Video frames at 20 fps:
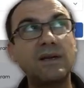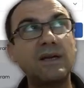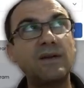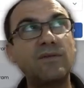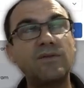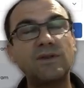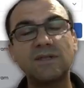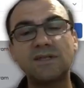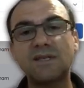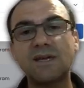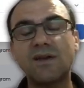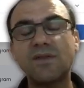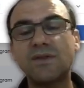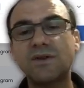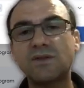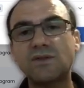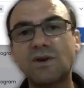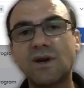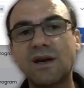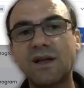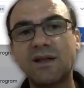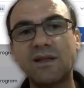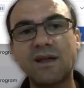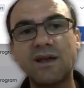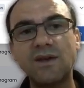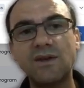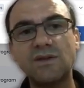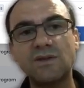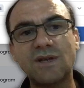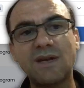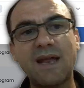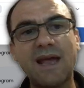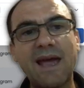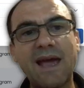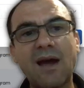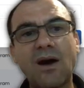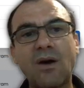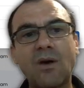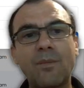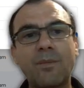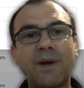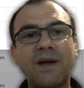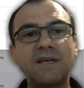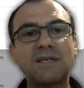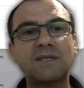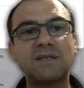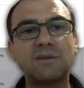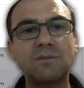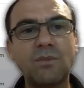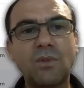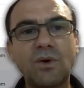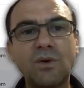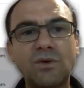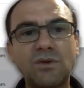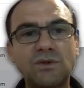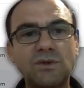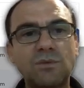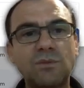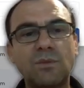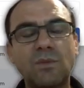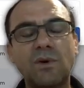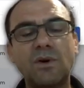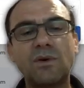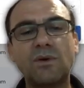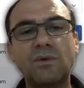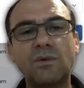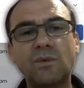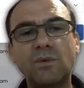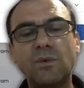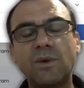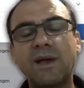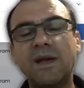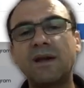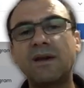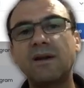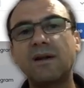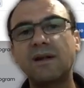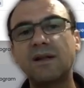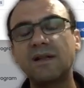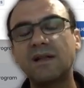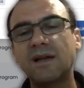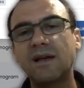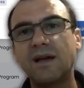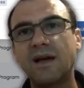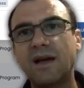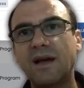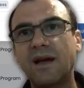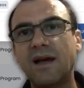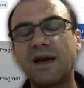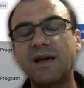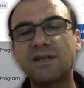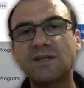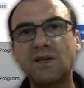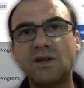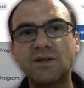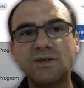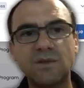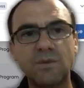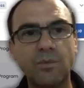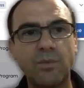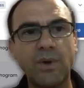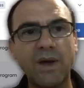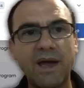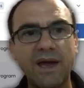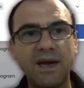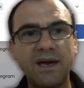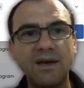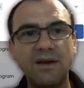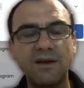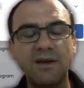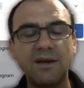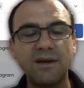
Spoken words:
even South Australia, they use an hour-based model where RTOs are paid